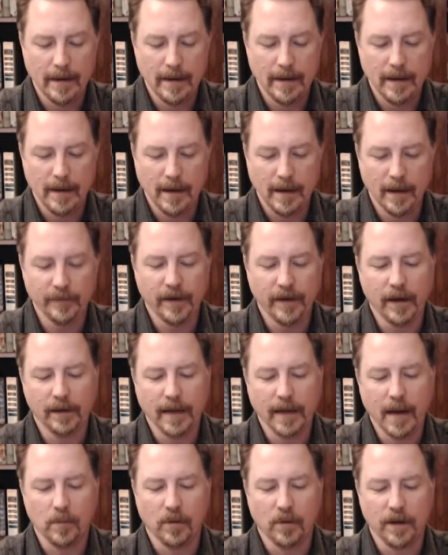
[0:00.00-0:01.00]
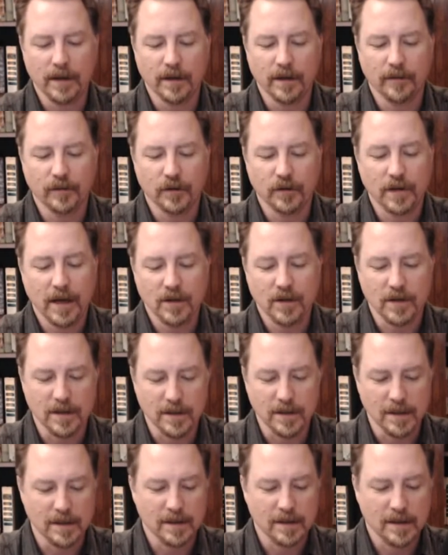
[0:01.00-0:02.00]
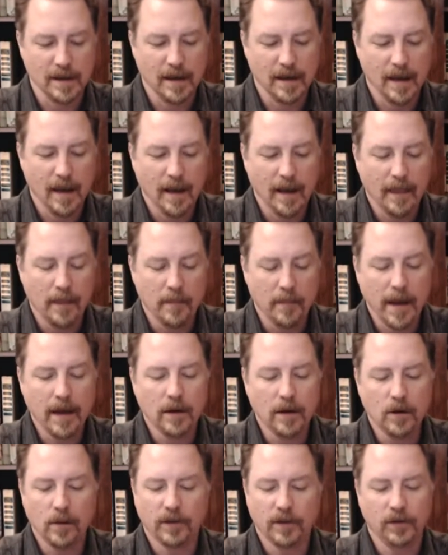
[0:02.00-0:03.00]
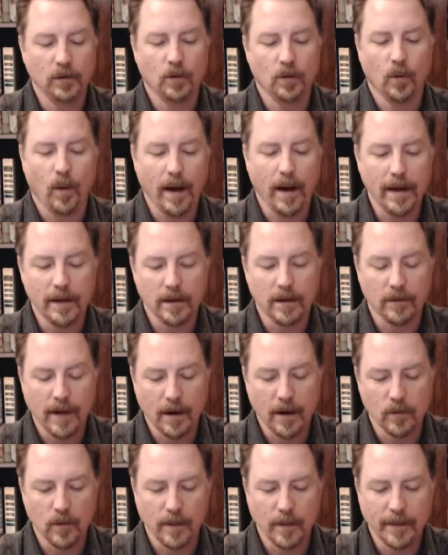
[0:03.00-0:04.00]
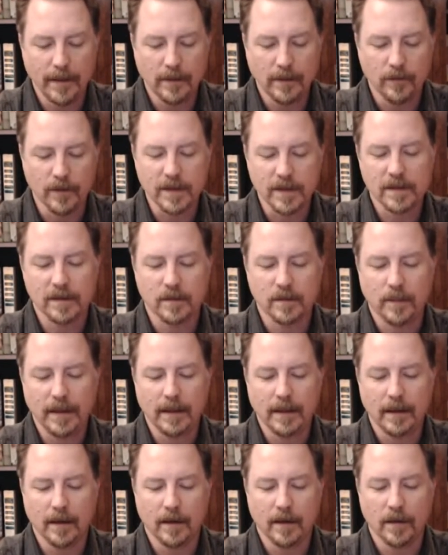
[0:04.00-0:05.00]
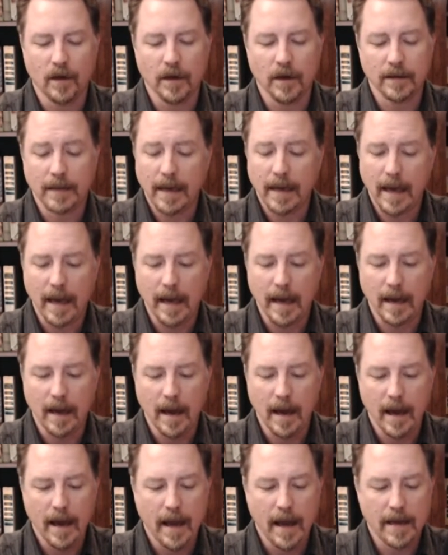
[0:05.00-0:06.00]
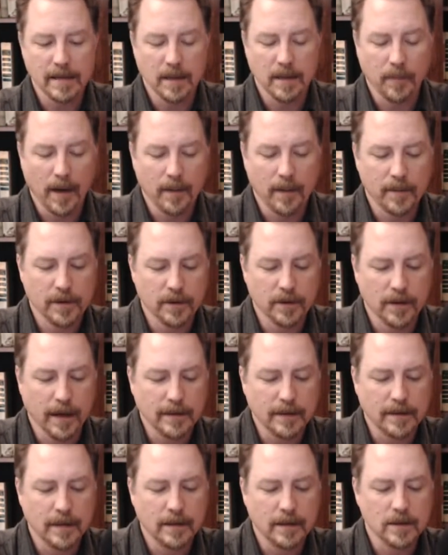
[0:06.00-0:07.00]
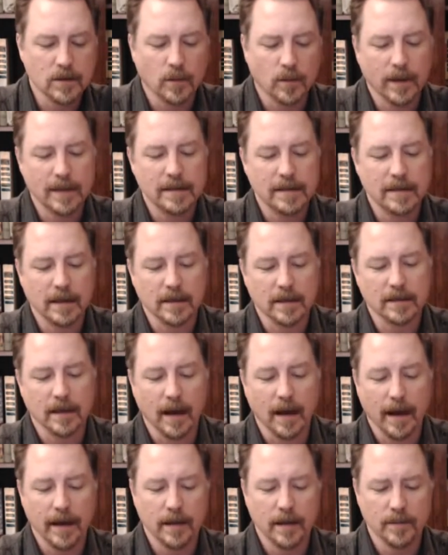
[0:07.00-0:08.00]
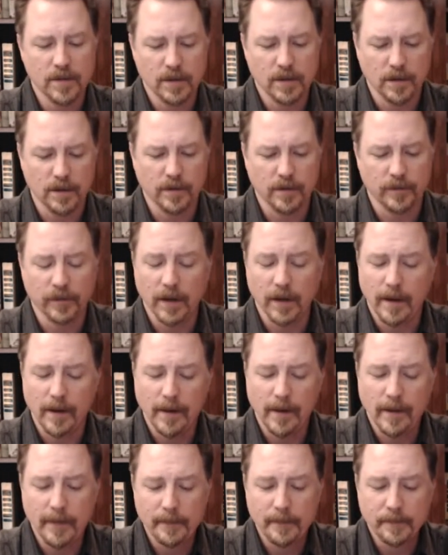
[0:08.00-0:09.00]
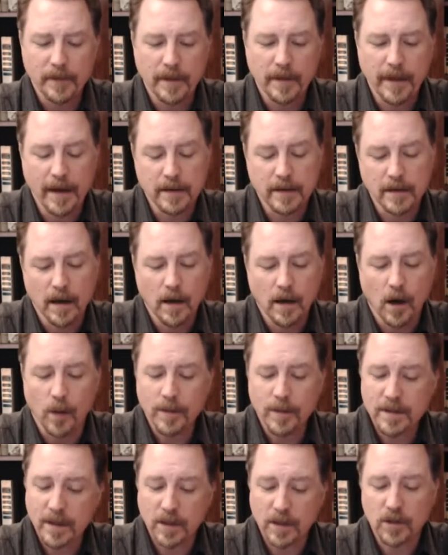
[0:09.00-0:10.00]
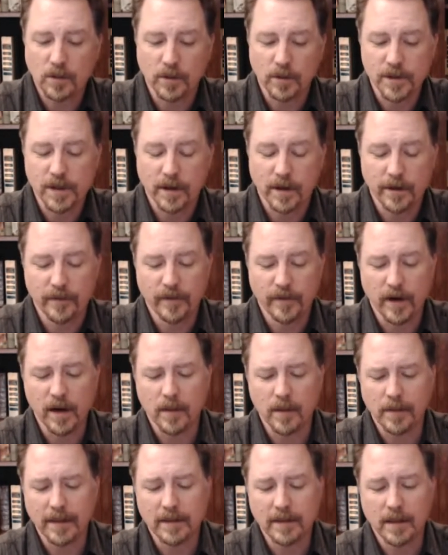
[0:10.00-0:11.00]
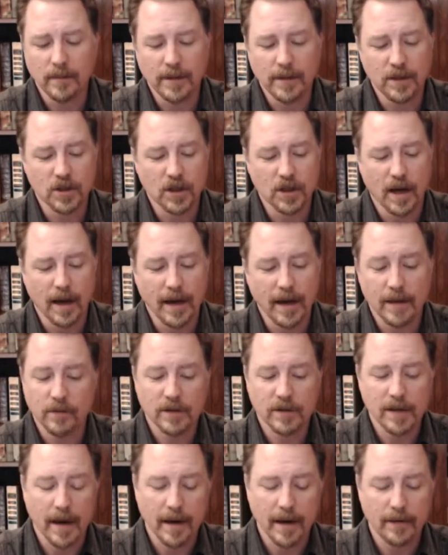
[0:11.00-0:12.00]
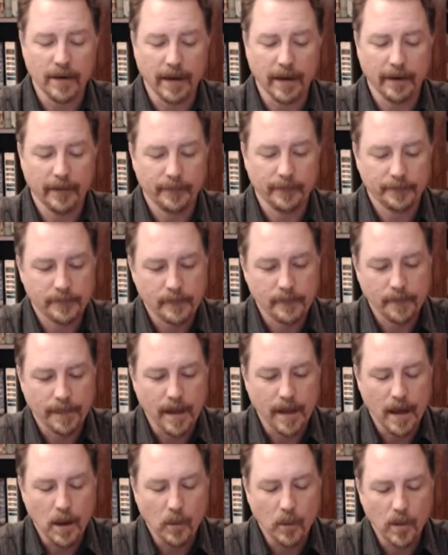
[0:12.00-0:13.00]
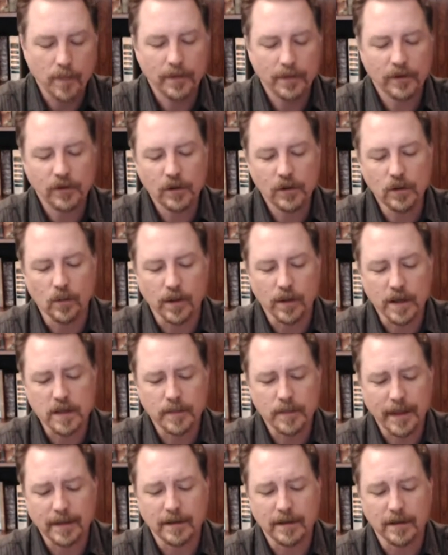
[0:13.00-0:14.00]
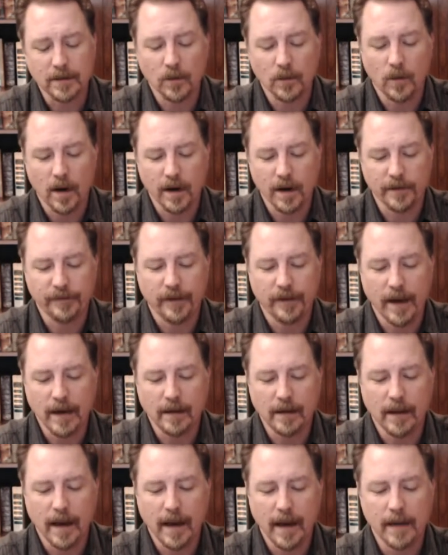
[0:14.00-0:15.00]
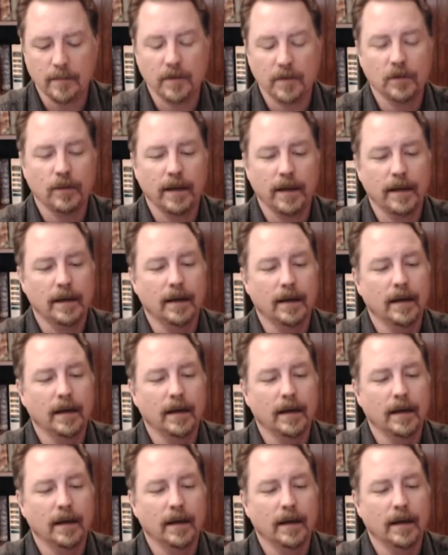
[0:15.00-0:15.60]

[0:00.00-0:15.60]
of elaborate flirtatiousness. Men who were too quiet around women risked being thought gay, as a popular 1926 guide observed, that homosexuals are invariably timid, shy, and retiring. Women, too, were expected to walk a fine line between